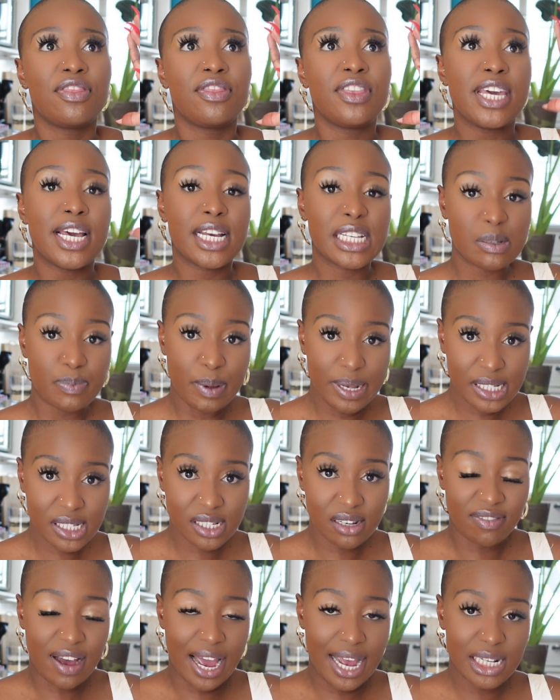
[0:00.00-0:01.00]

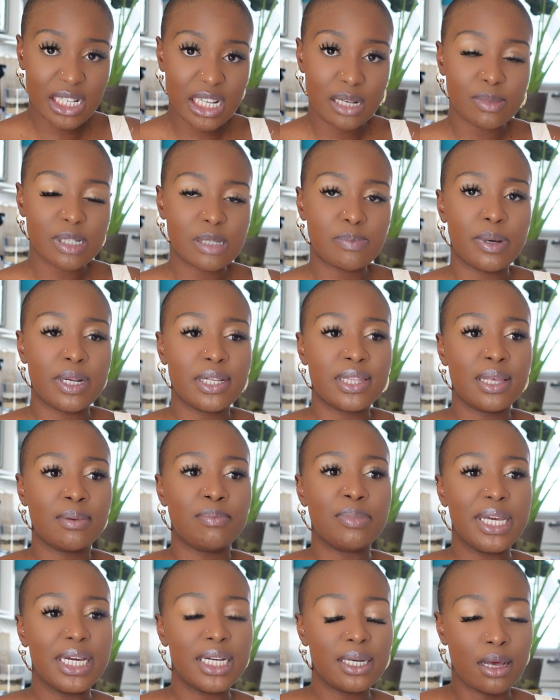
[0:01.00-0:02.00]
expensive items, but the
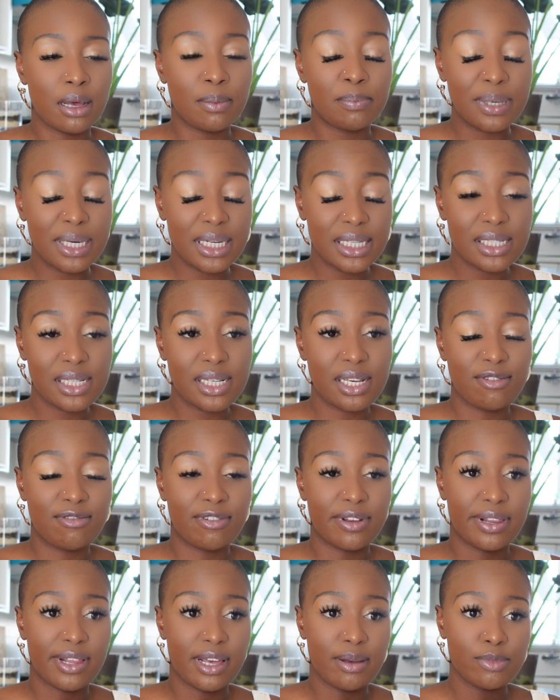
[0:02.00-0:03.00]
ability for
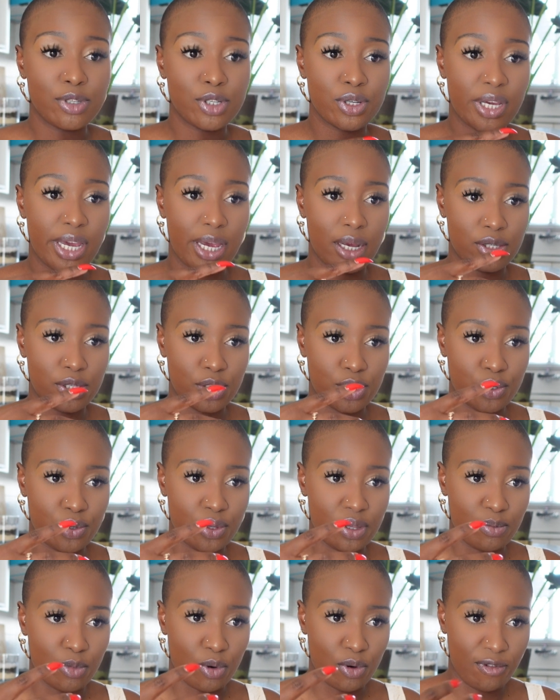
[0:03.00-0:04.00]
them to cater to
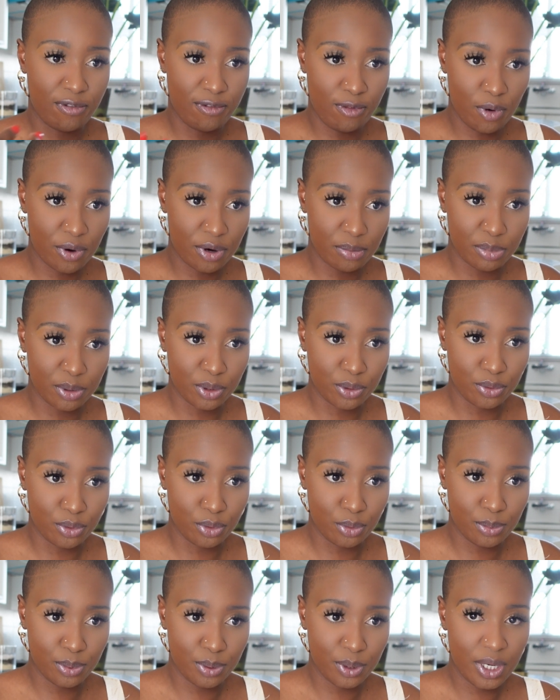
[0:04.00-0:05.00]
the more affordable
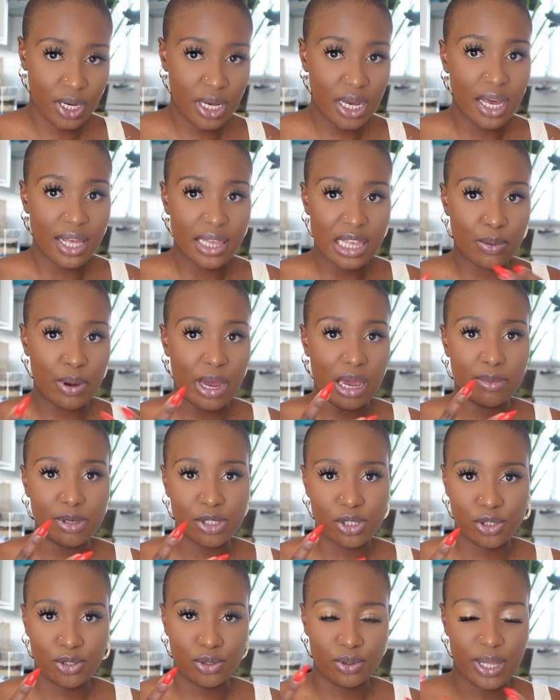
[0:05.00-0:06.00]
group. They were able
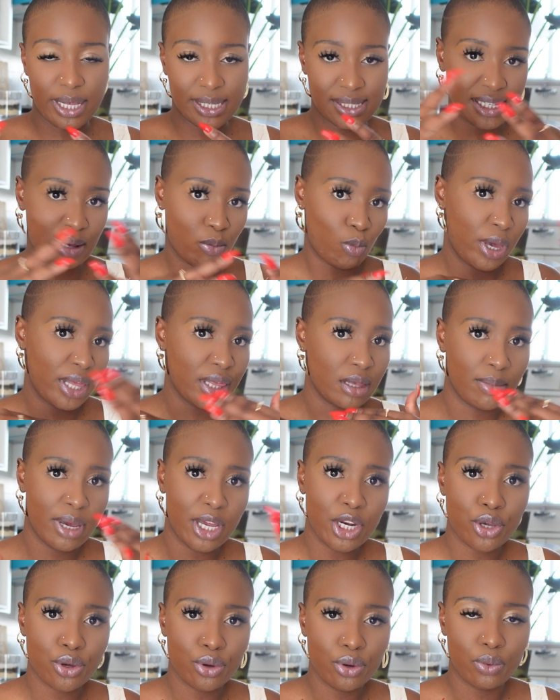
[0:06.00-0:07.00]
to do that somewhere in the
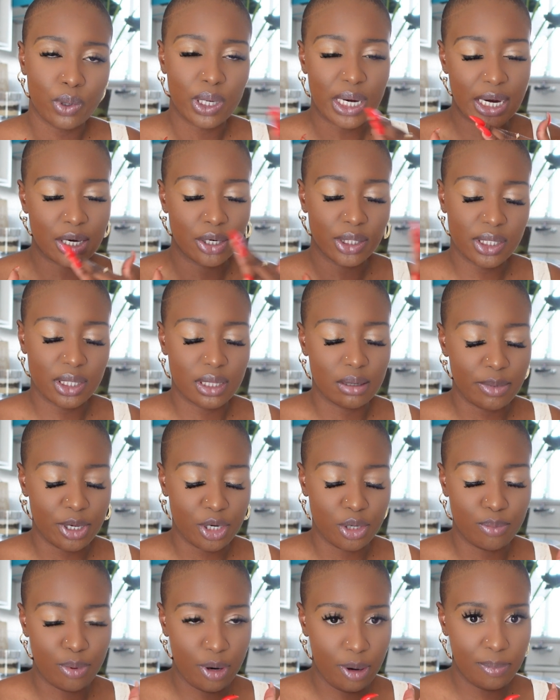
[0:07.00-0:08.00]
menu when I looked at the
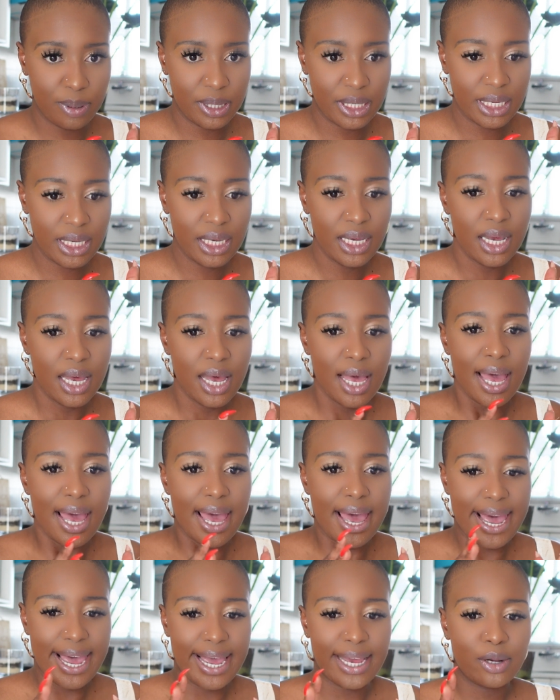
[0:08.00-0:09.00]
menu properly,
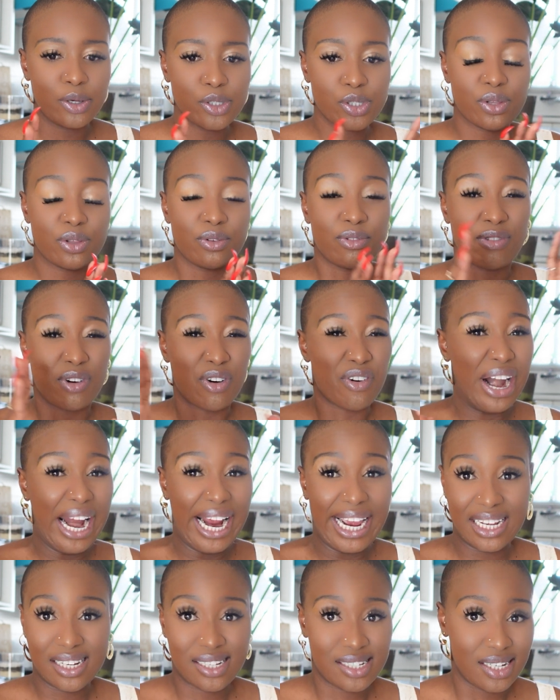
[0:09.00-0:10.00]
and also the
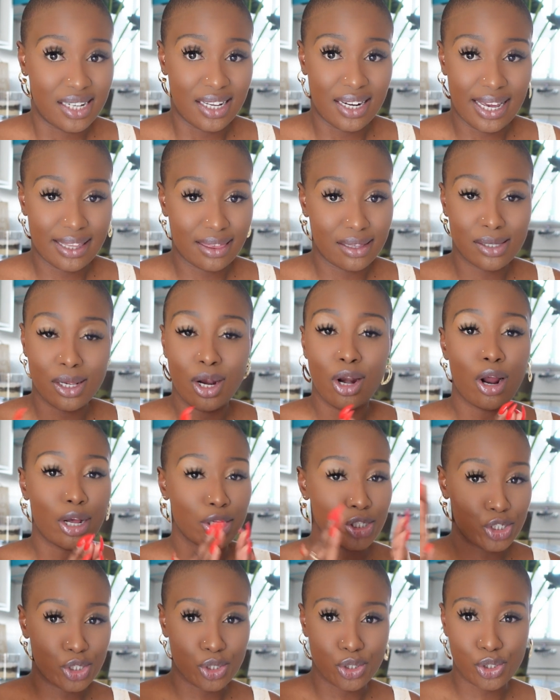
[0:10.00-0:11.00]
variety. Like, there's a lot
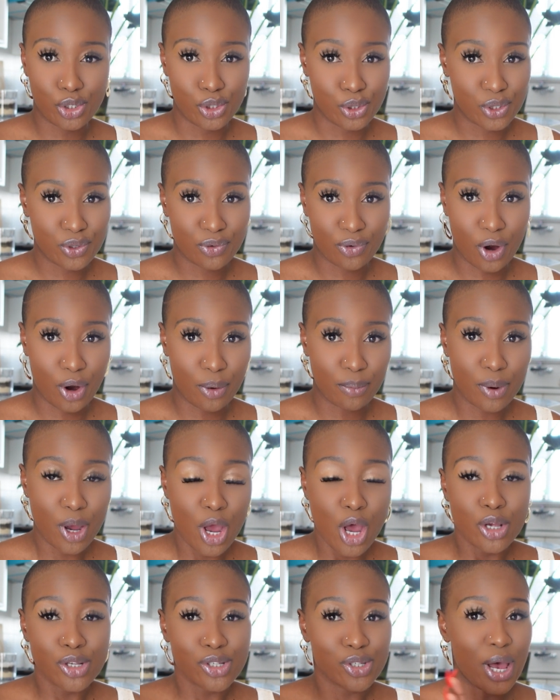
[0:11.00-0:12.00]
to choose from,
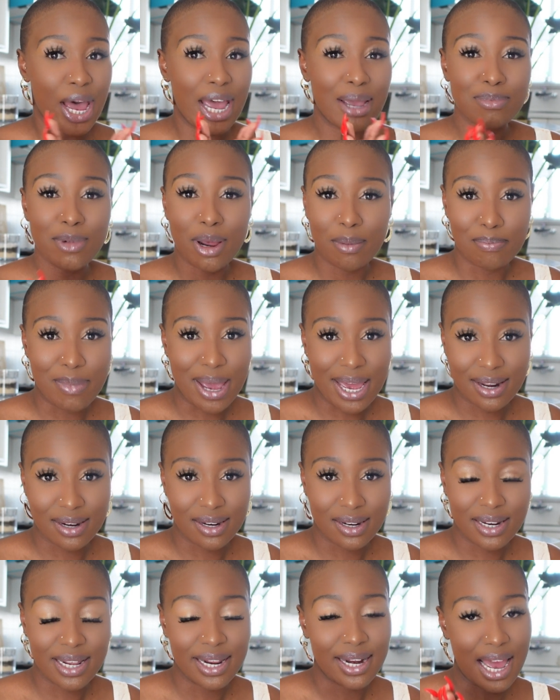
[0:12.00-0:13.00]
so I'm not mad at
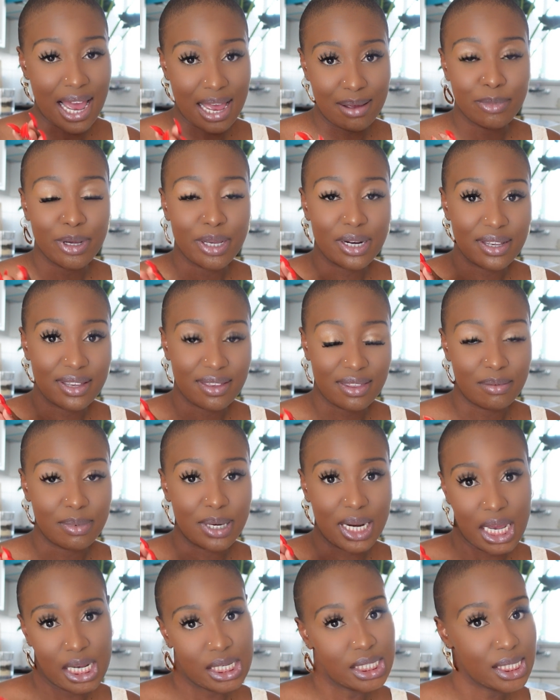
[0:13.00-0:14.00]
it, and I'm gonna give them an
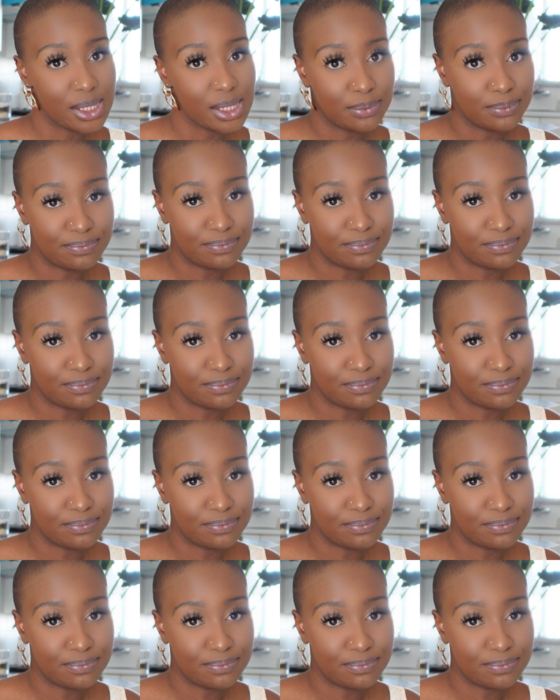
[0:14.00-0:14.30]
8.